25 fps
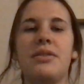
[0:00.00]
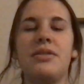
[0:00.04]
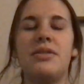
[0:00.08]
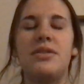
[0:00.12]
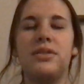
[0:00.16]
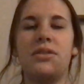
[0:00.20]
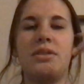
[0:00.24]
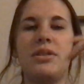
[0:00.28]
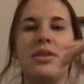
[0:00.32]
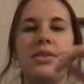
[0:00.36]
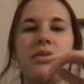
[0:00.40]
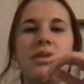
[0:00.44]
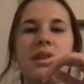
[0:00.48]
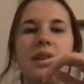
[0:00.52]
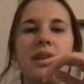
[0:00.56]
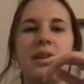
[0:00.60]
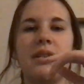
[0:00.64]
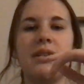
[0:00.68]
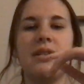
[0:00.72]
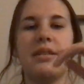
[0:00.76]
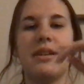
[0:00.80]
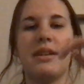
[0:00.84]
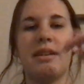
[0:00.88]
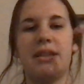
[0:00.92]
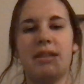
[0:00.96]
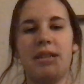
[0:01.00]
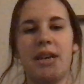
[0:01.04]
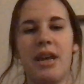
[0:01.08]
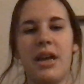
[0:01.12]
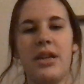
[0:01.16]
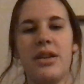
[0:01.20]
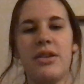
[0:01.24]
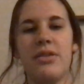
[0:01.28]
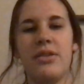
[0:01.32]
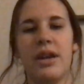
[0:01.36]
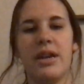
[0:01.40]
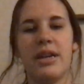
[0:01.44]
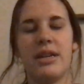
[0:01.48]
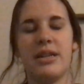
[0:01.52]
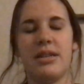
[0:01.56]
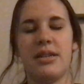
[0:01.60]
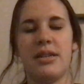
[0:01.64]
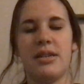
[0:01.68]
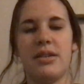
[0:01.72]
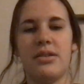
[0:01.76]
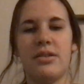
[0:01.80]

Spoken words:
student until you get to